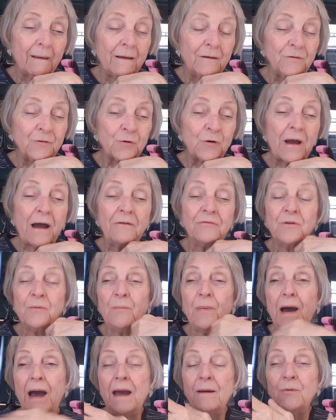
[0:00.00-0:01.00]
Throughout the
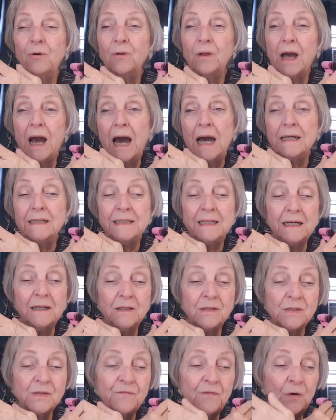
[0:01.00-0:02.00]
Bible, God
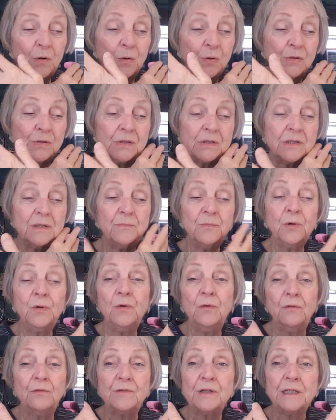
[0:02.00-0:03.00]
tells folks to
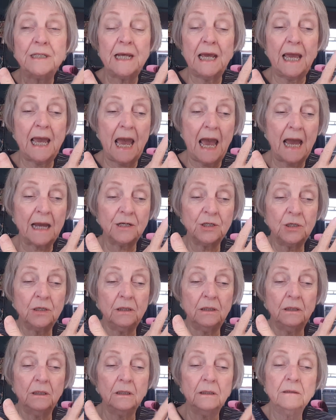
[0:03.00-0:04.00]
move, to take
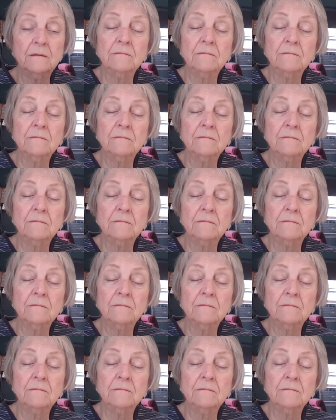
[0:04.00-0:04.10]
action.